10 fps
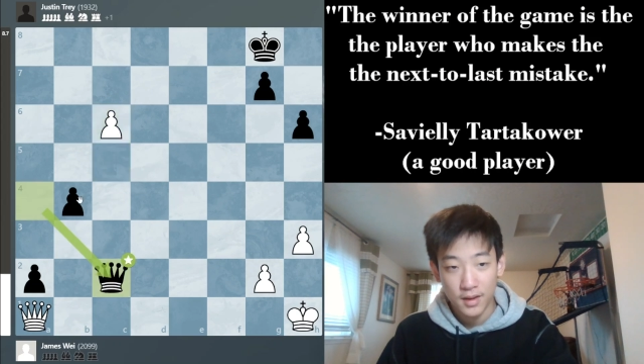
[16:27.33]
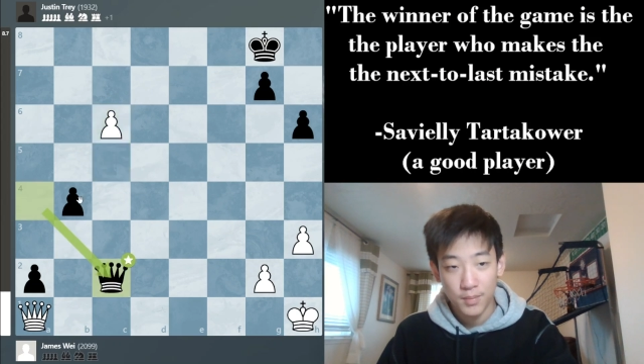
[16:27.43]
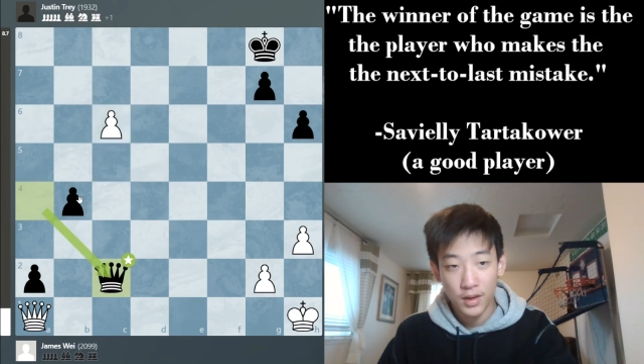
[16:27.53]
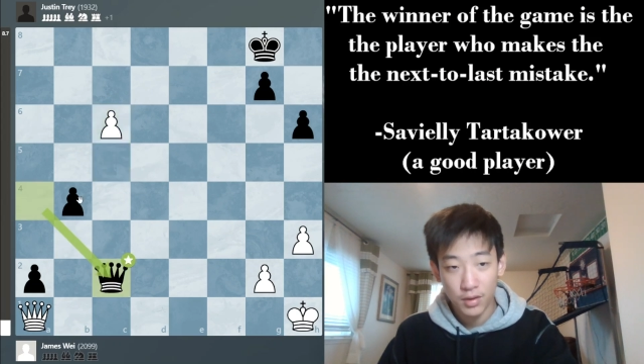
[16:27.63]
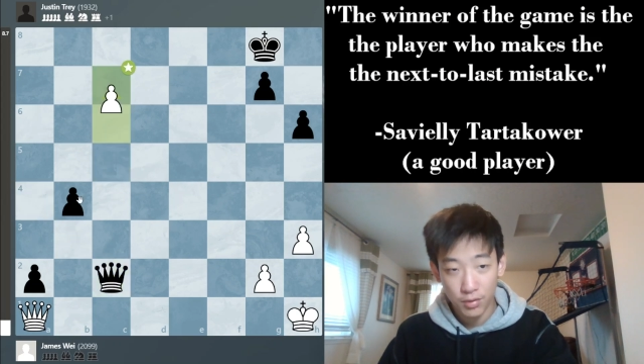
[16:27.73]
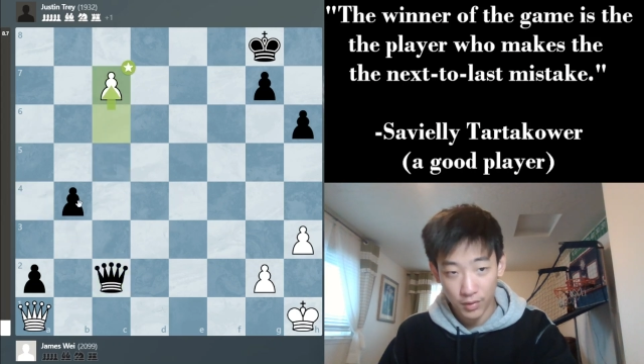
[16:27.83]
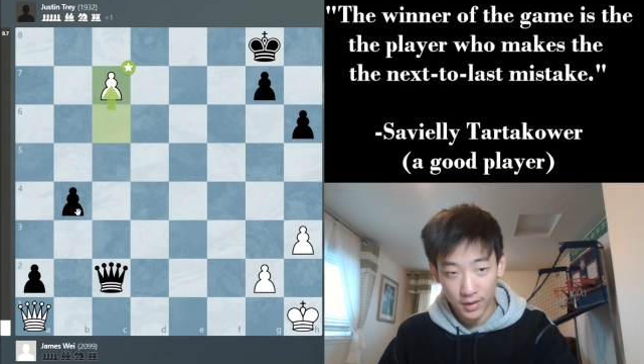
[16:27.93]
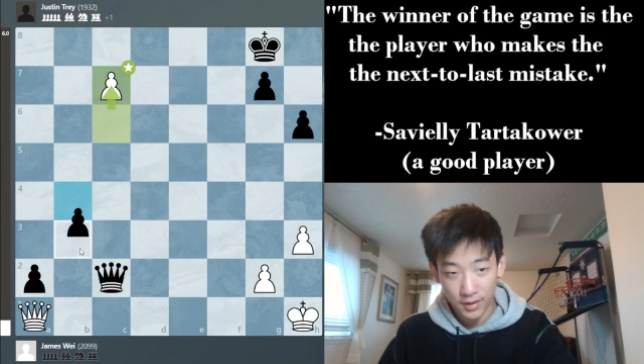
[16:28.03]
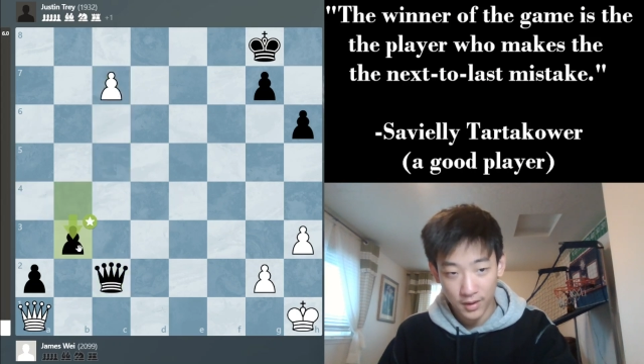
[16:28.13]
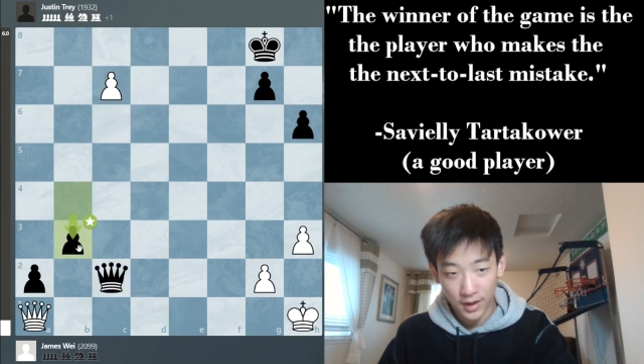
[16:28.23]
b3,
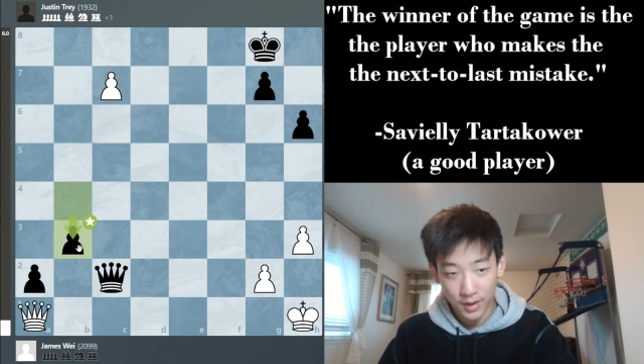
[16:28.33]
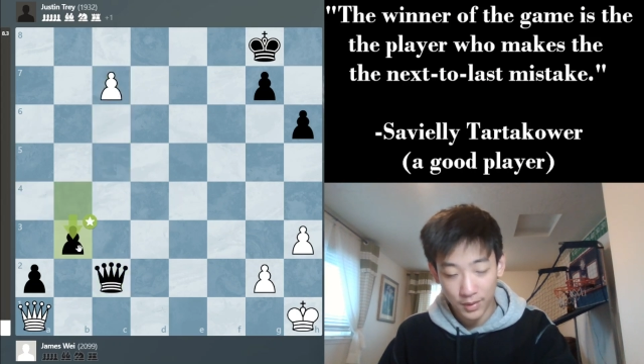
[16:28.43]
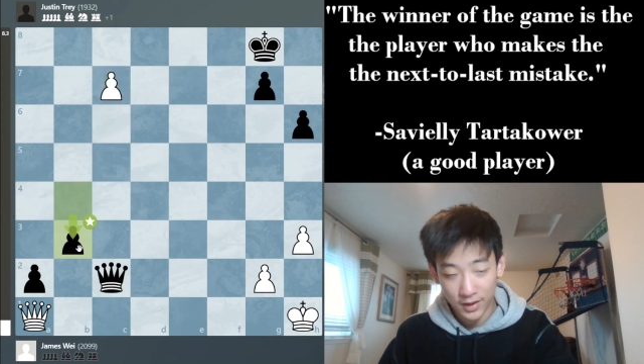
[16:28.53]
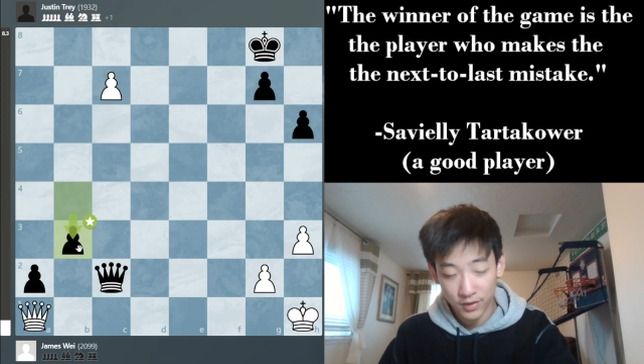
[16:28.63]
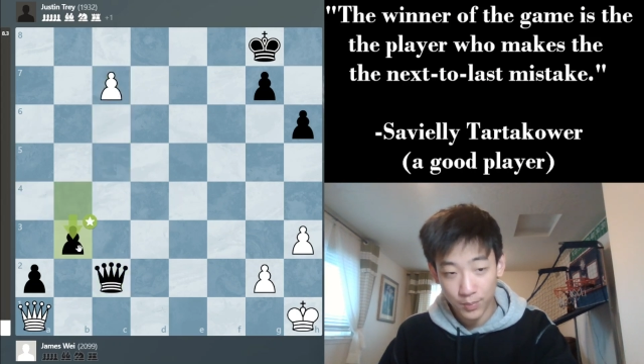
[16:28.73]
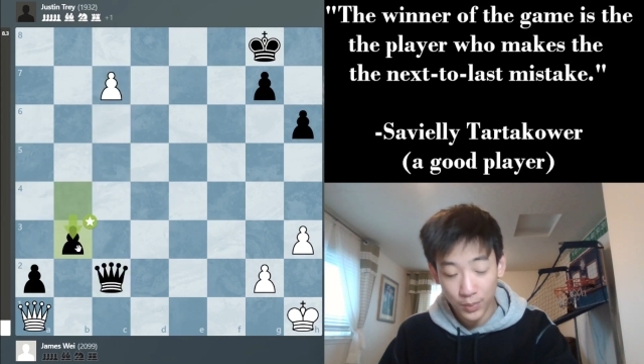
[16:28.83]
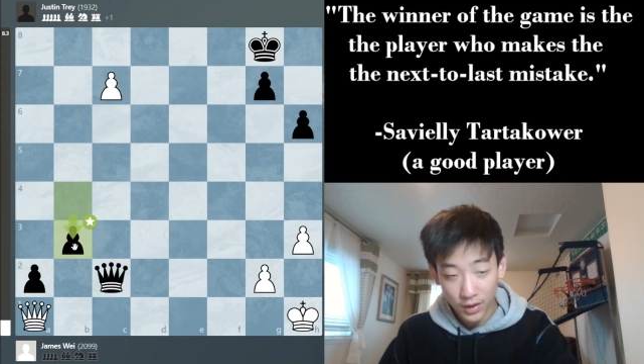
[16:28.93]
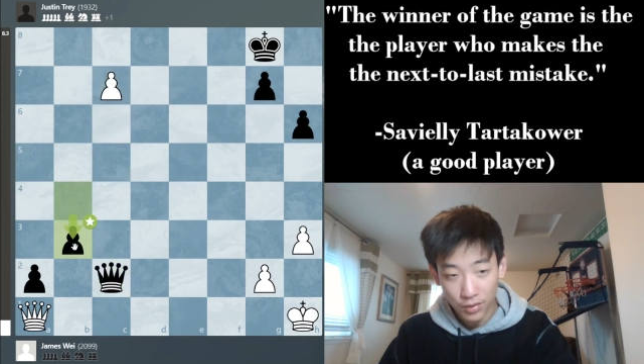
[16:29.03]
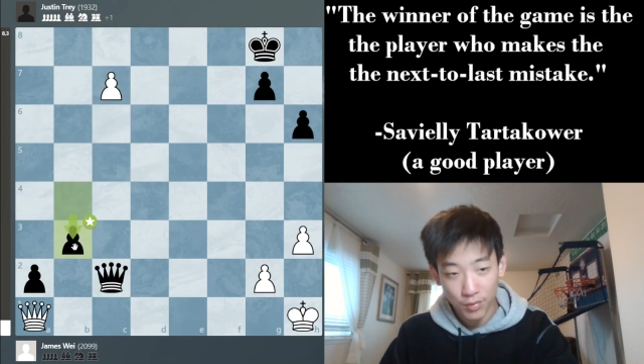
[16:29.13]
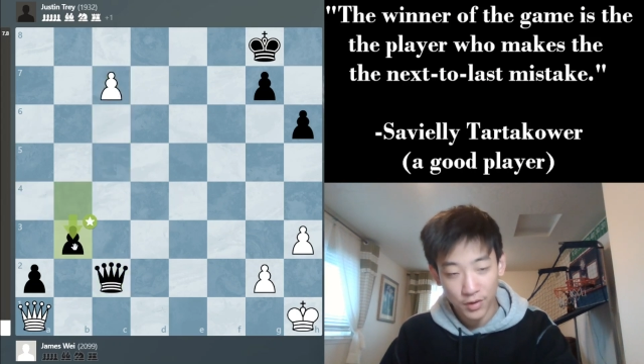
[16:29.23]
can play this move
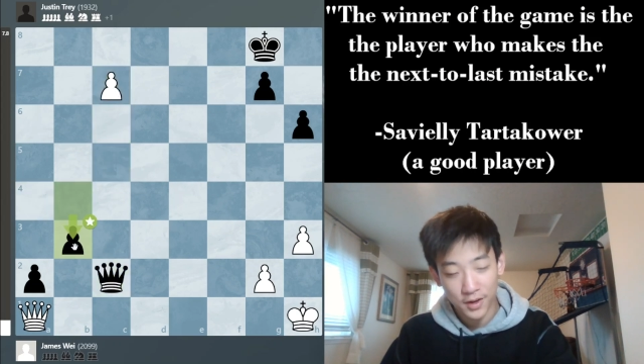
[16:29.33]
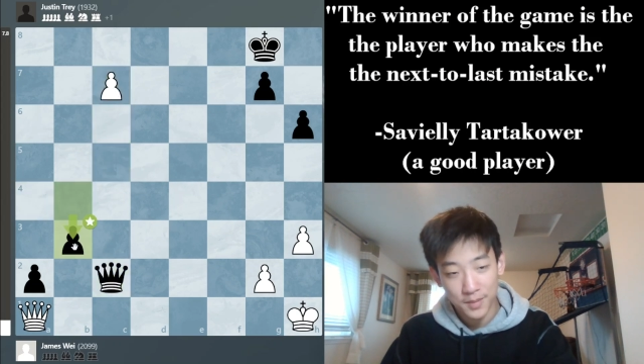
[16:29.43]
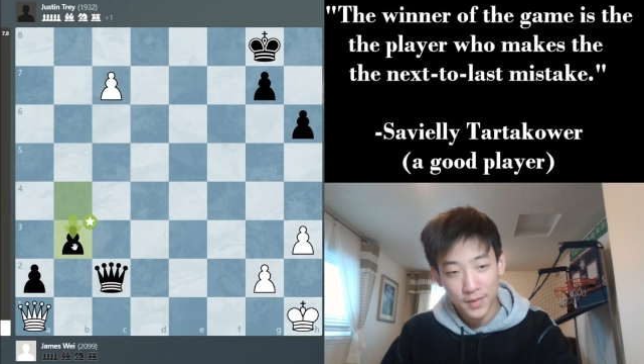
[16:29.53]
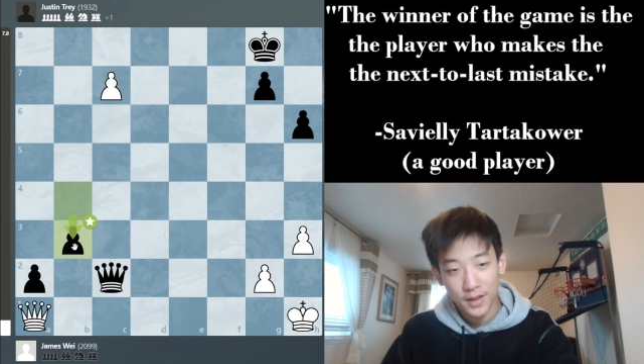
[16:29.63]
b3,